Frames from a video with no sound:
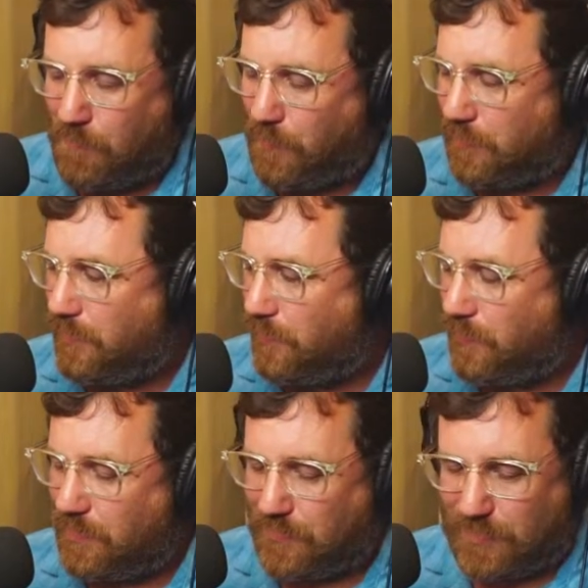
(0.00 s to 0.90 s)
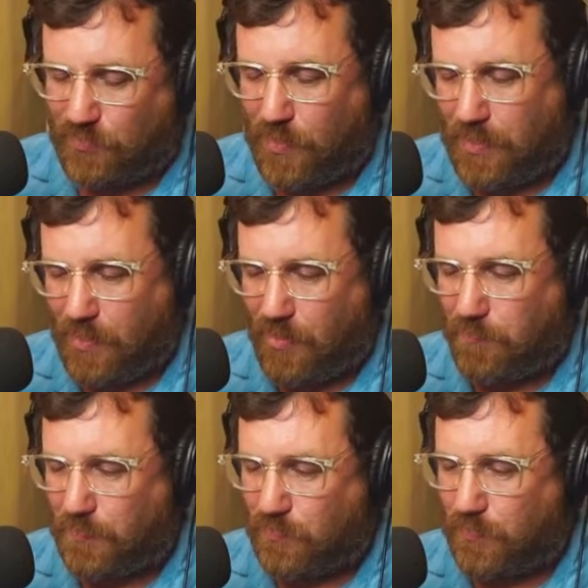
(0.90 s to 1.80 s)
But there is a trade
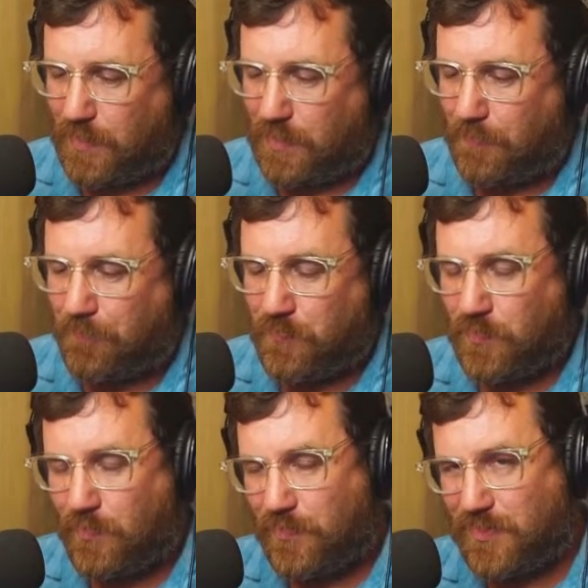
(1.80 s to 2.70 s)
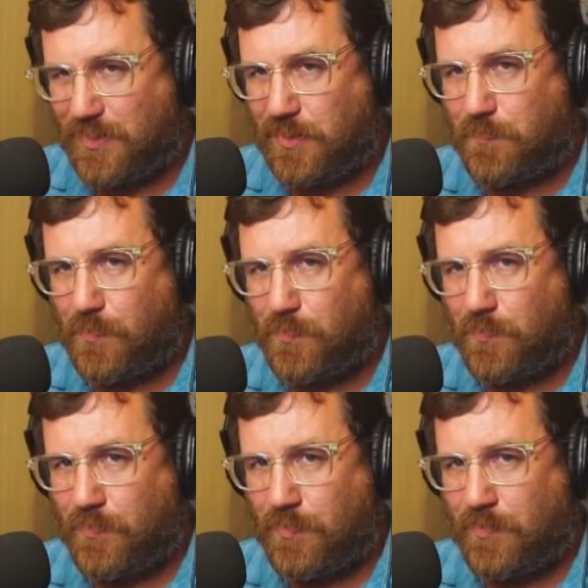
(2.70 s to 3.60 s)
off between sensible
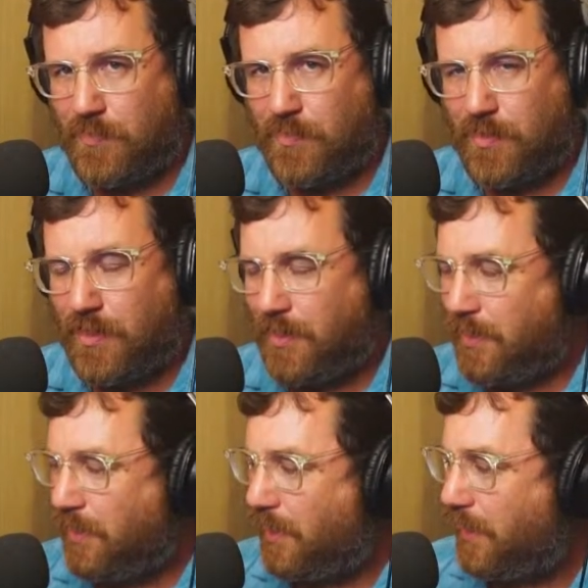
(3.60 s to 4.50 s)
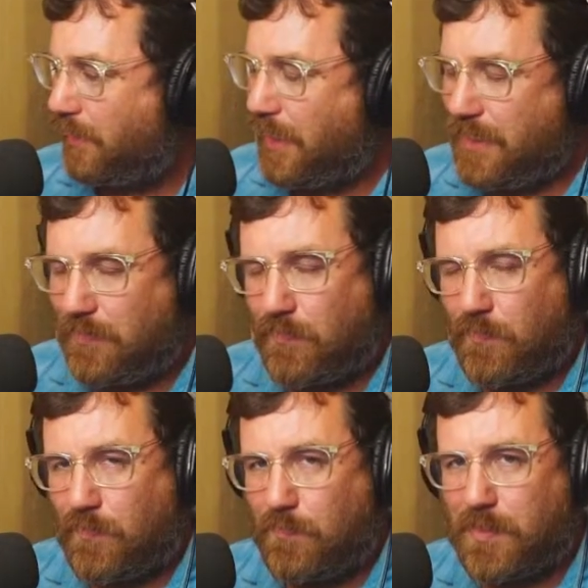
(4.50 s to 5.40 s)
and latent
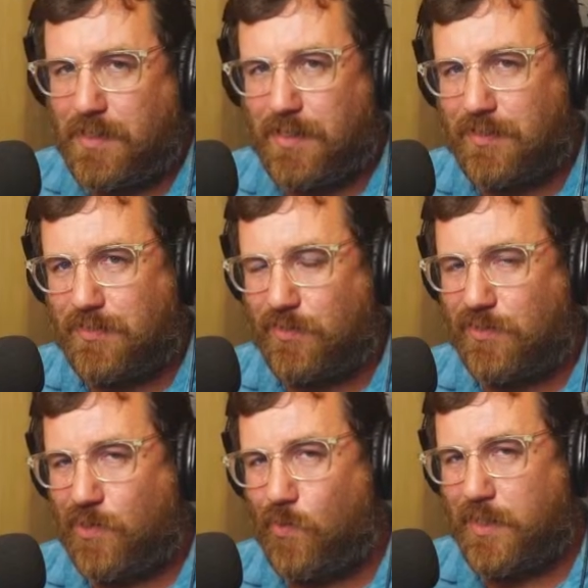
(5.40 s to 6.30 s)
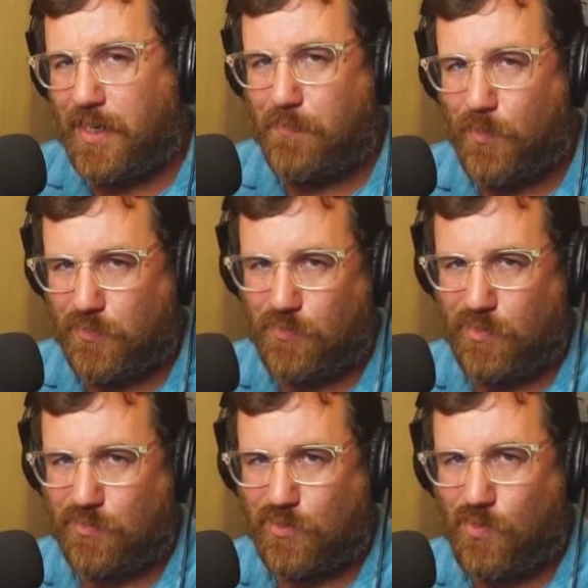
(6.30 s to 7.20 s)
because the slower the air moves
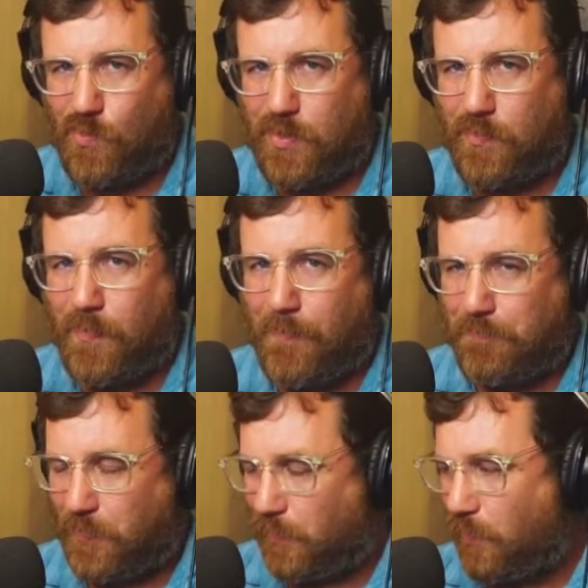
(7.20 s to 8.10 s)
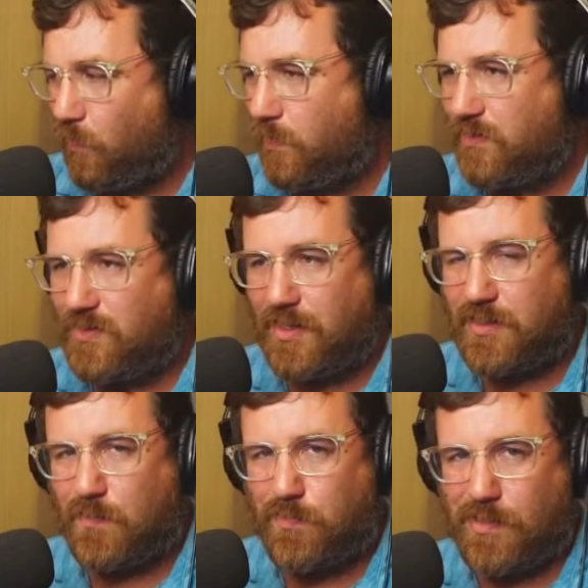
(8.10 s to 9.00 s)
across the coil, the lower the
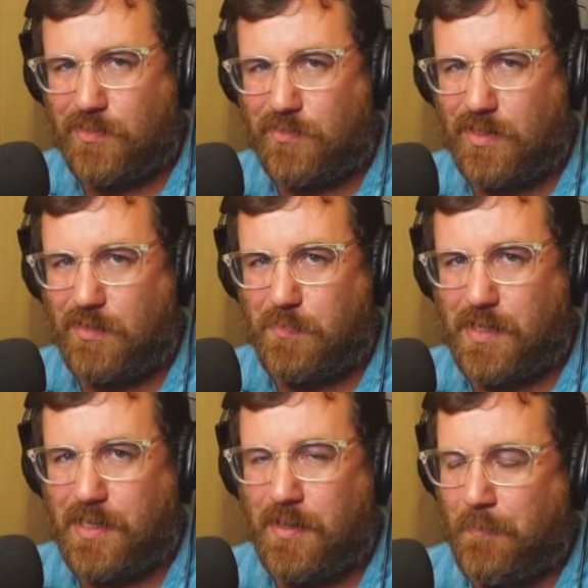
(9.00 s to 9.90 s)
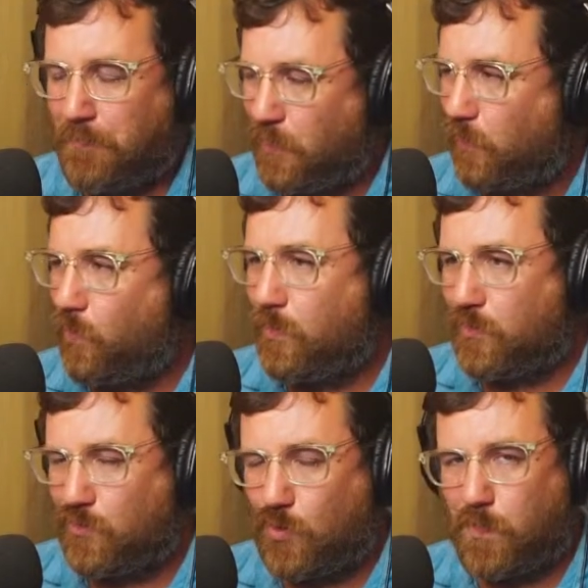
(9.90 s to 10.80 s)
suction pressure is going to be, the lower the
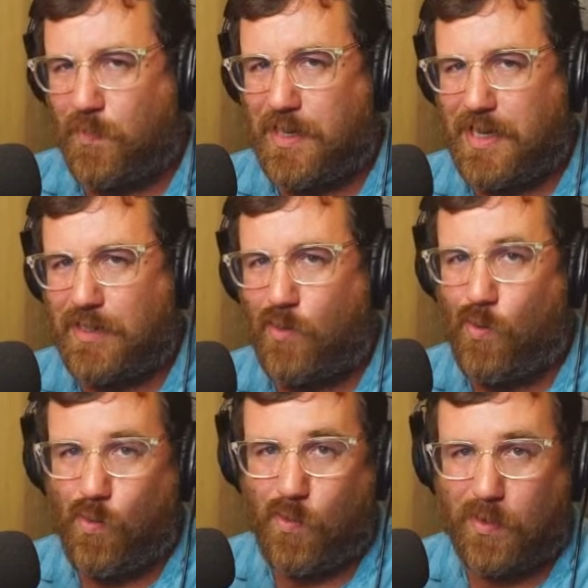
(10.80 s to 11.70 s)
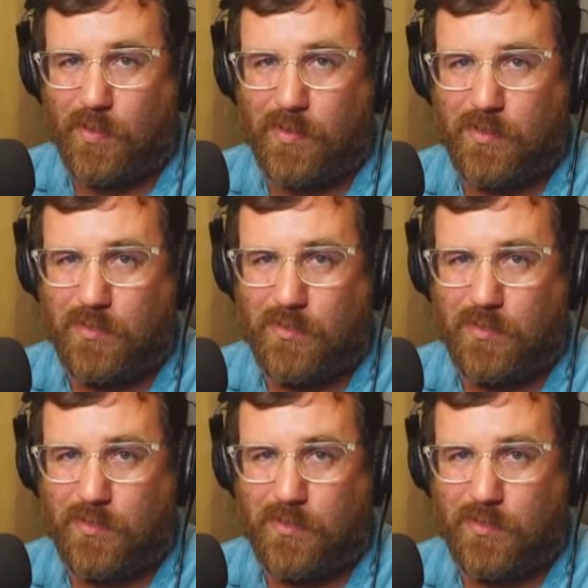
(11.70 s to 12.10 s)
superheat or